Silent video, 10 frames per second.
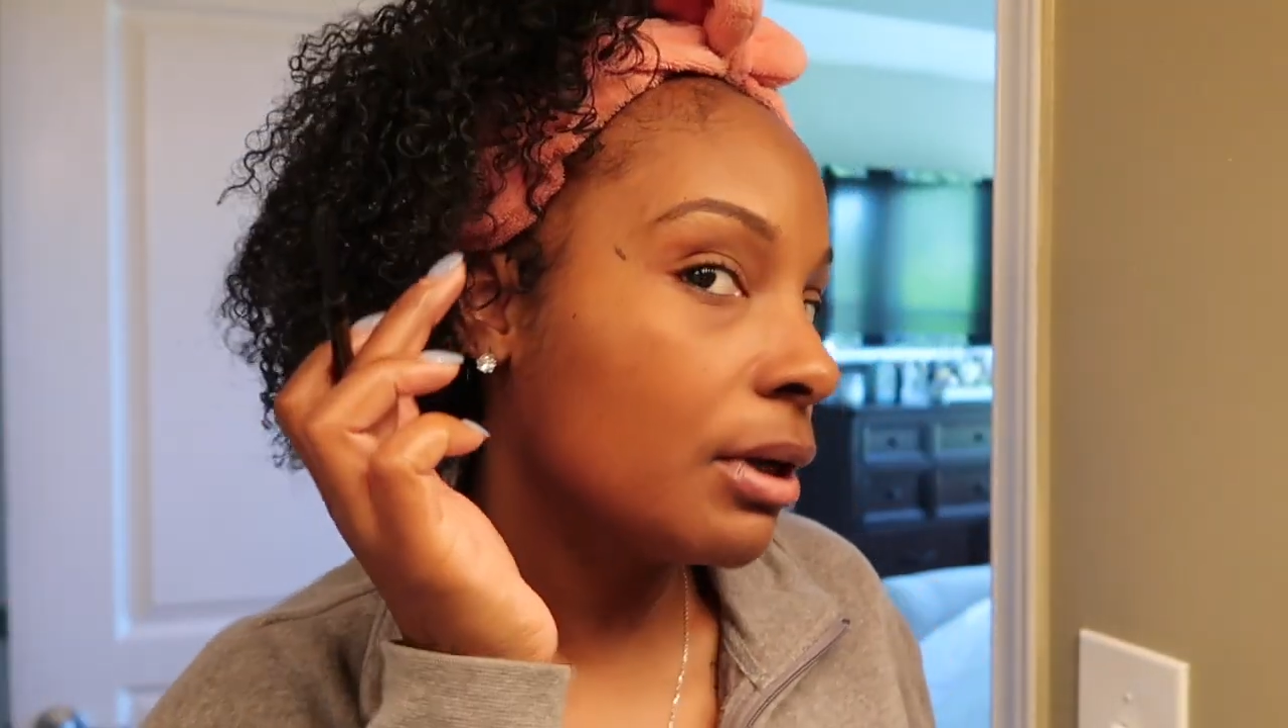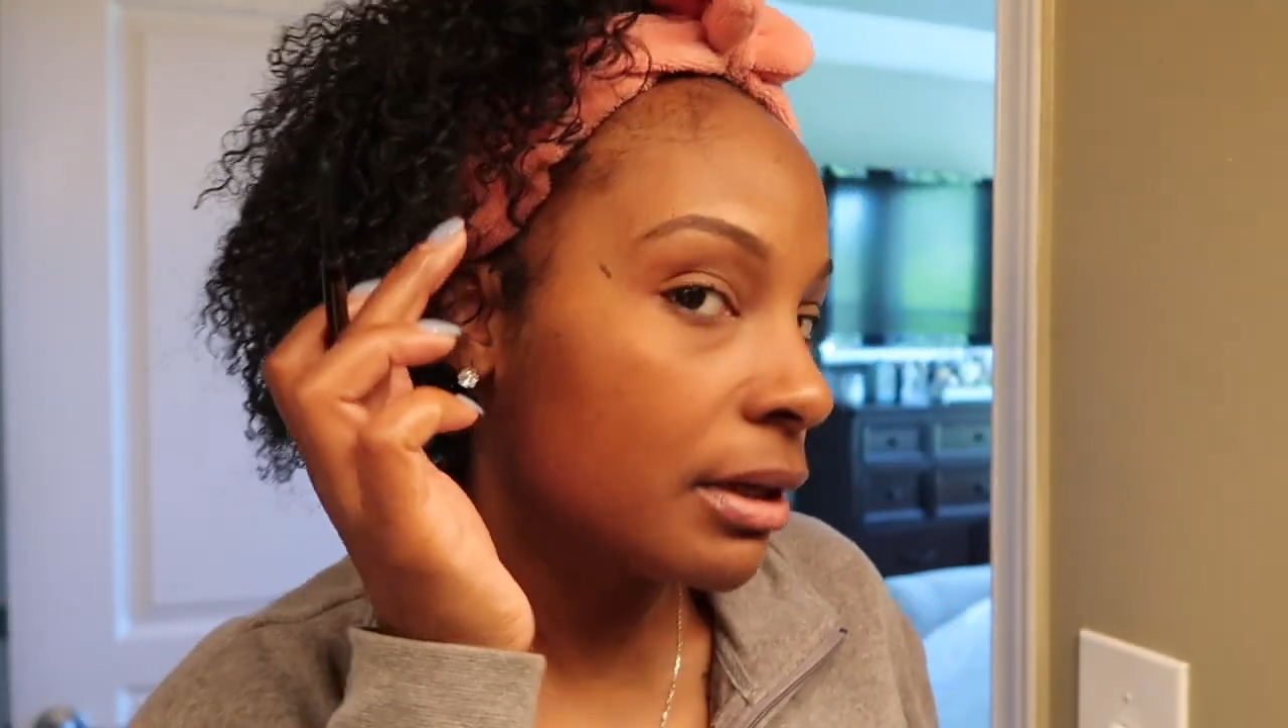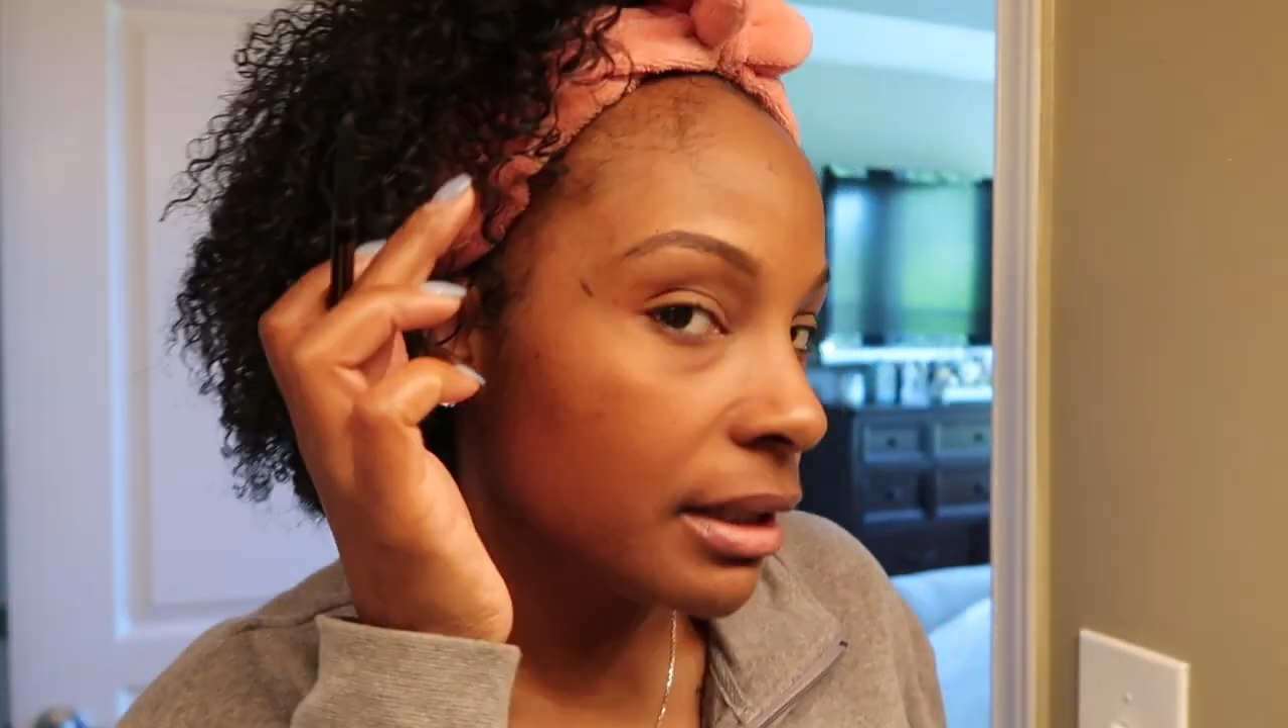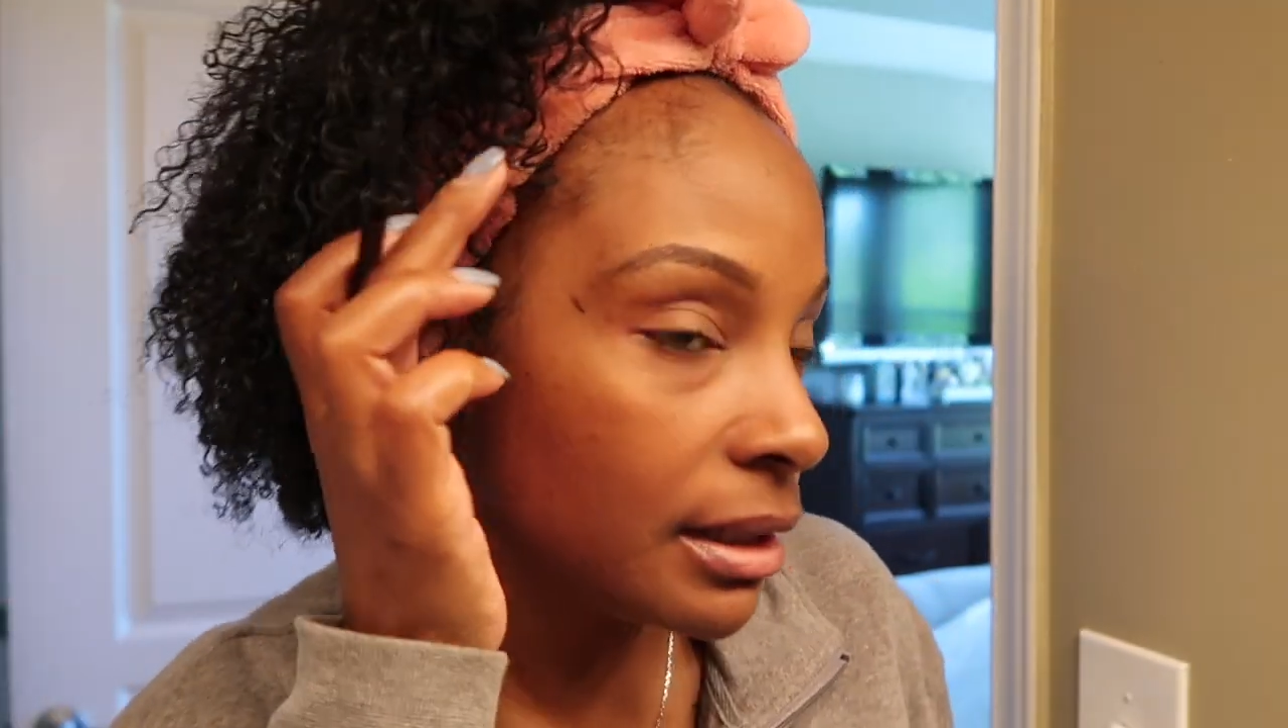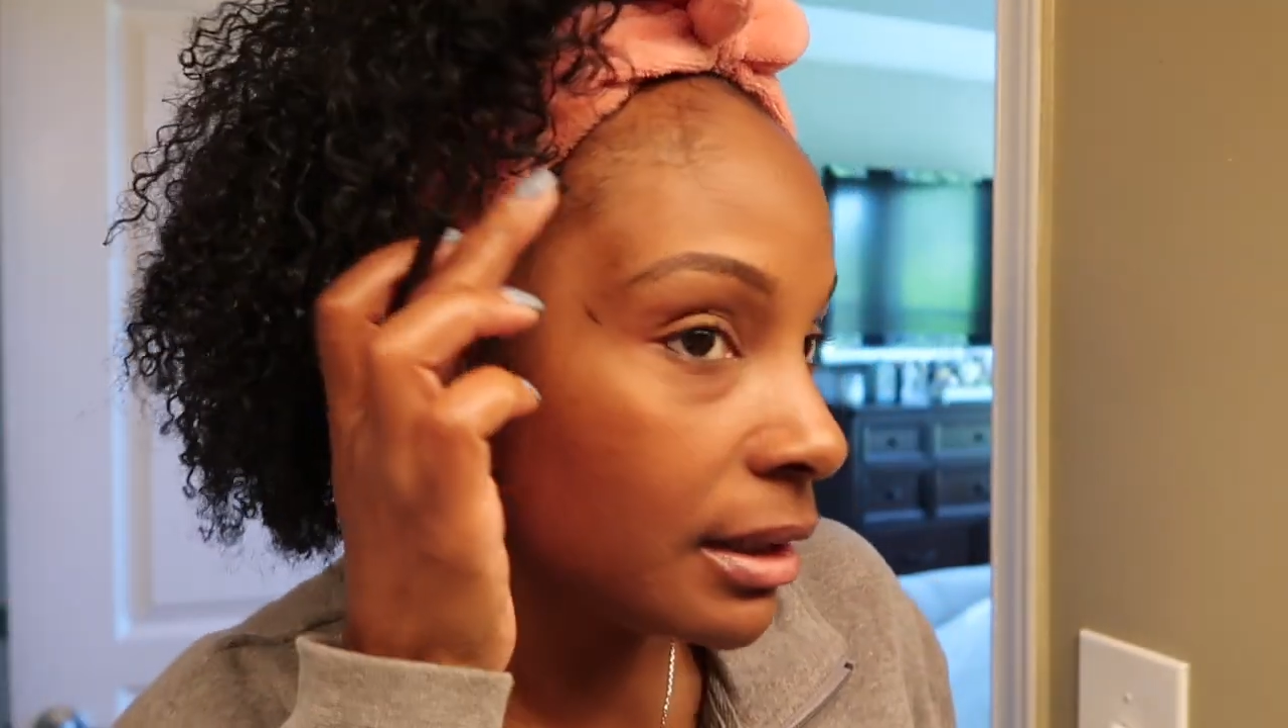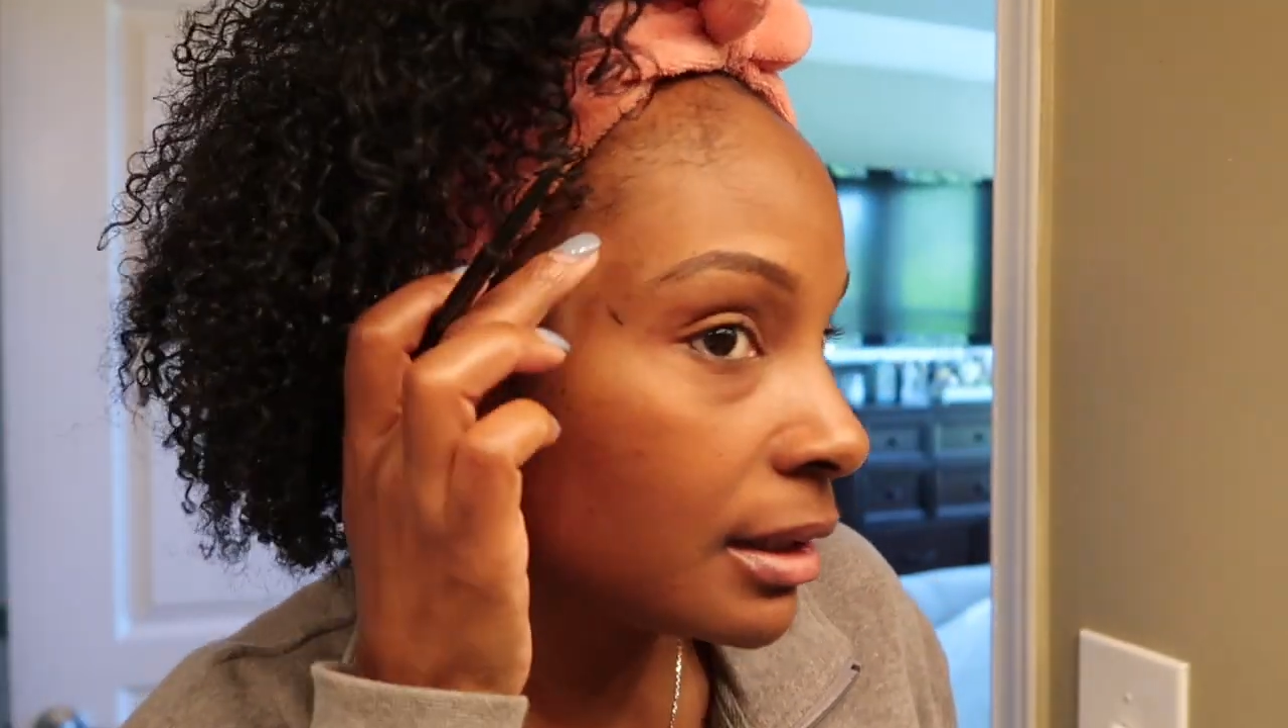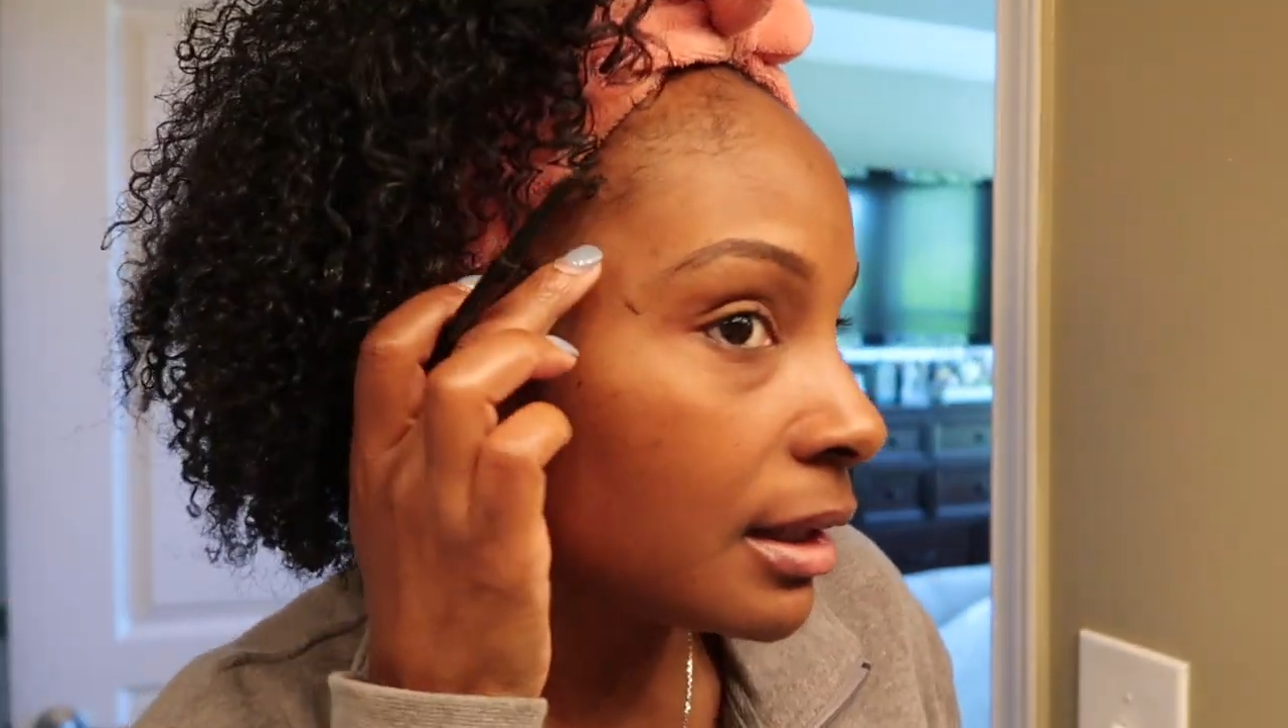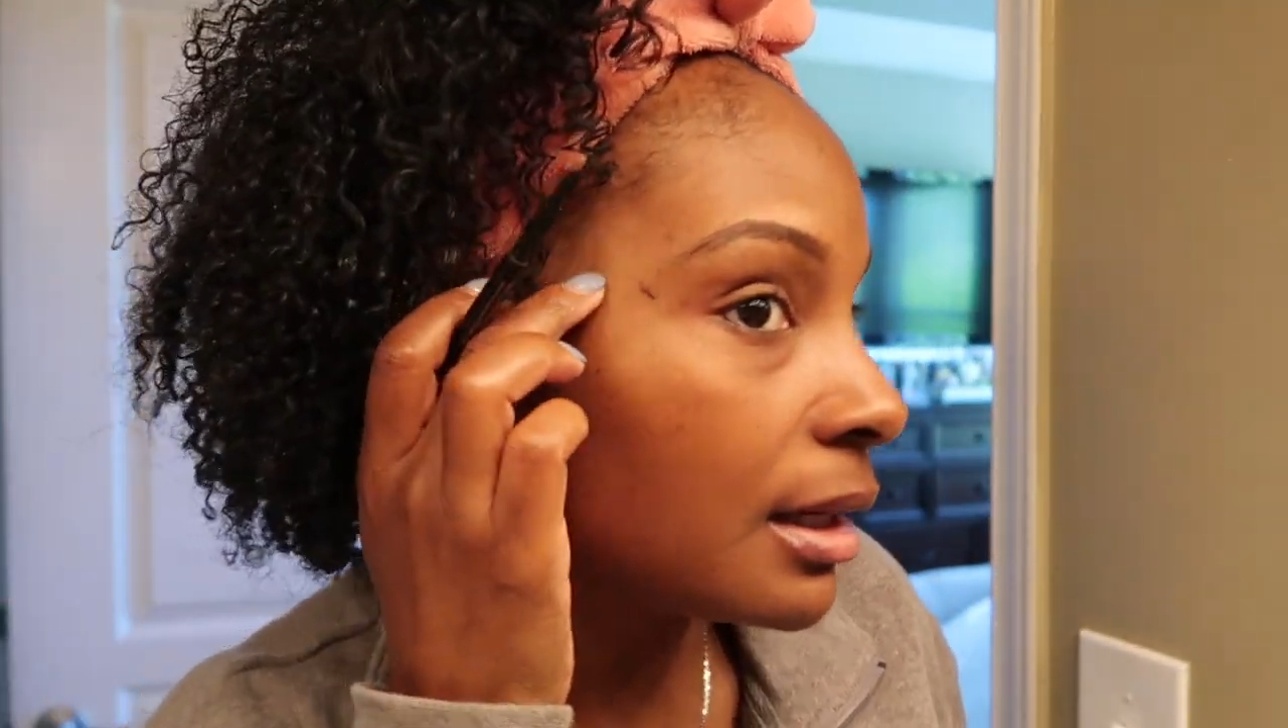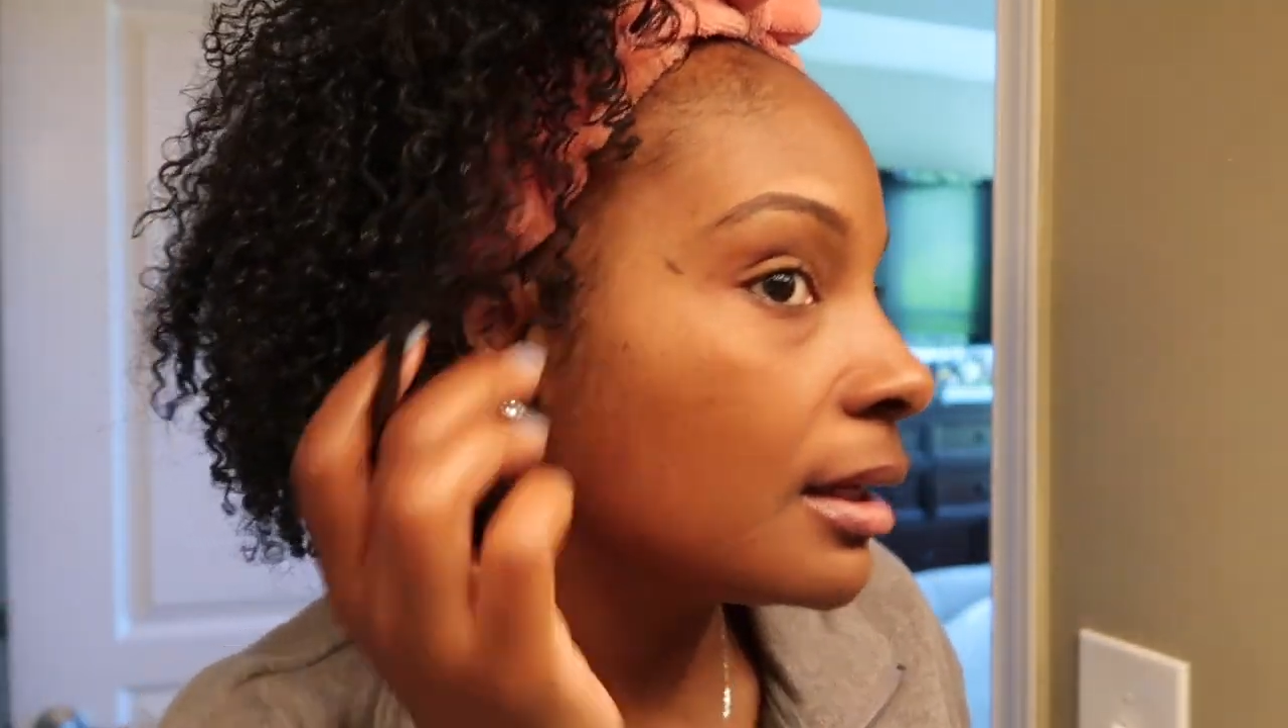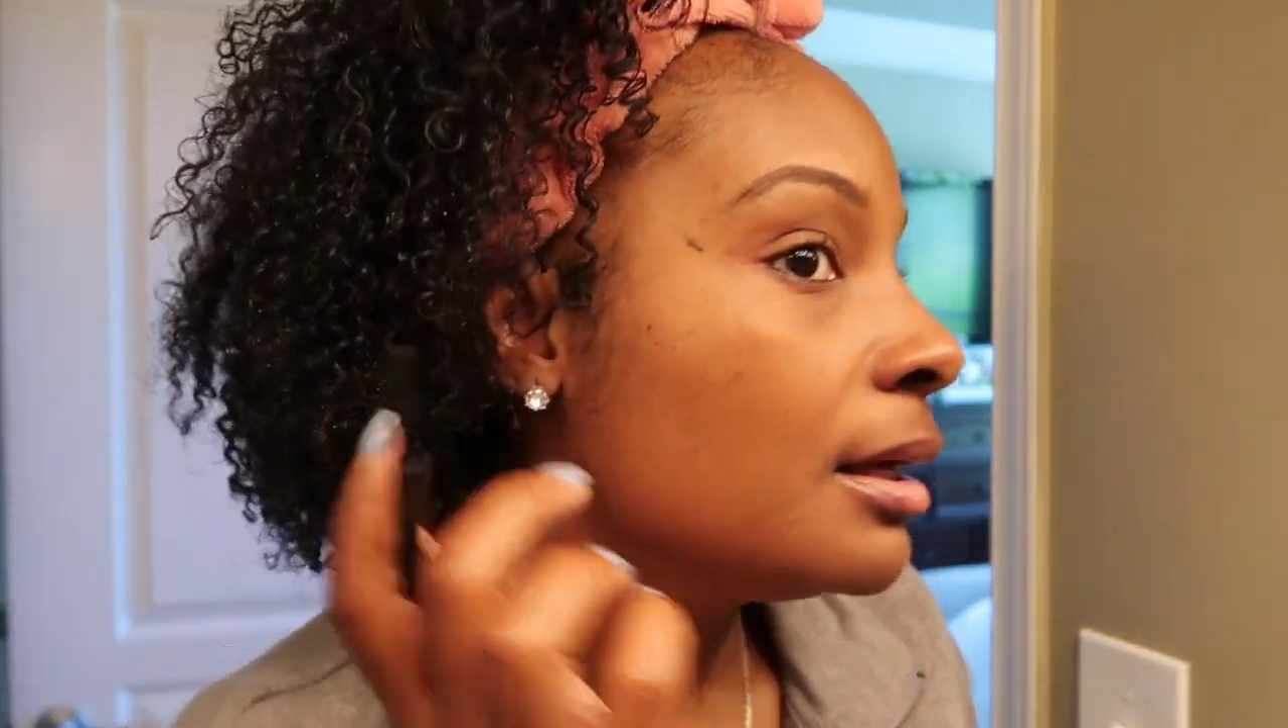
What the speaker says: part in. I